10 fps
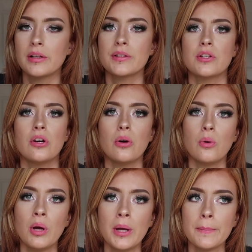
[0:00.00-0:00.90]

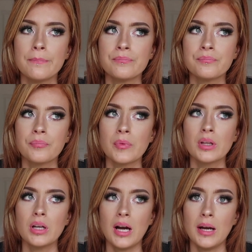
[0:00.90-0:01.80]
So
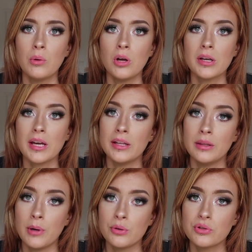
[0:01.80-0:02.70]
I work in
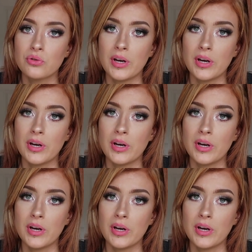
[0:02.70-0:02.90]
the motor